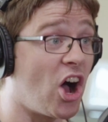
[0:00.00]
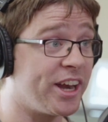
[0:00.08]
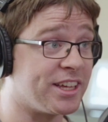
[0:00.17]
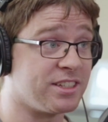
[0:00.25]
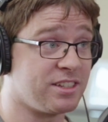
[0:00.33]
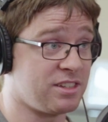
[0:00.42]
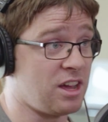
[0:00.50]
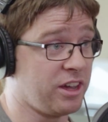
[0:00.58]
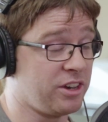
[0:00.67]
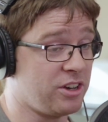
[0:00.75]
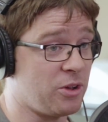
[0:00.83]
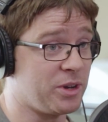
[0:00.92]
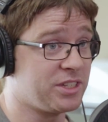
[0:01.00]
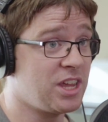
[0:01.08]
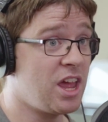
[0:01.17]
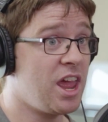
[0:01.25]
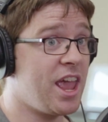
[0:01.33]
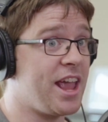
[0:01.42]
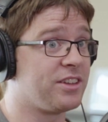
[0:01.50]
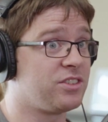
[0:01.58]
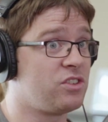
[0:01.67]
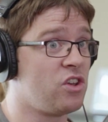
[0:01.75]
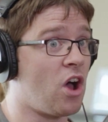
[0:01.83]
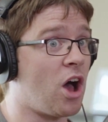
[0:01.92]
audience is not going to notice.
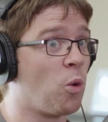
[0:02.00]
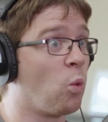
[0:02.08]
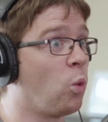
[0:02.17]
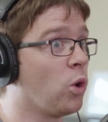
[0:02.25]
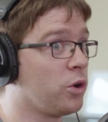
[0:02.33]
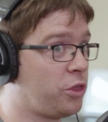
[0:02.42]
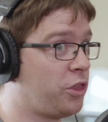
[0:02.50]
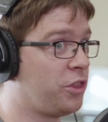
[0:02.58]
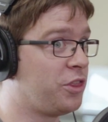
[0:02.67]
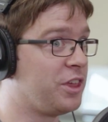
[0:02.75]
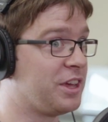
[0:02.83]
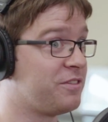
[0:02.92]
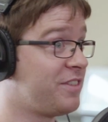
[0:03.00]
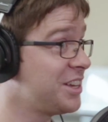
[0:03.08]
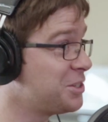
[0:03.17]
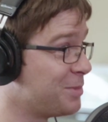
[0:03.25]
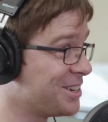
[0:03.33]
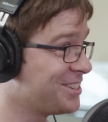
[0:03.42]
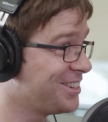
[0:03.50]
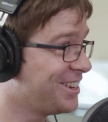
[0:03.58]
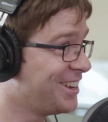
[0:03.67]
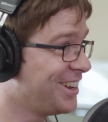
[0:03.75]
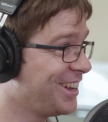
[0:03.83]
It's not worth the investment,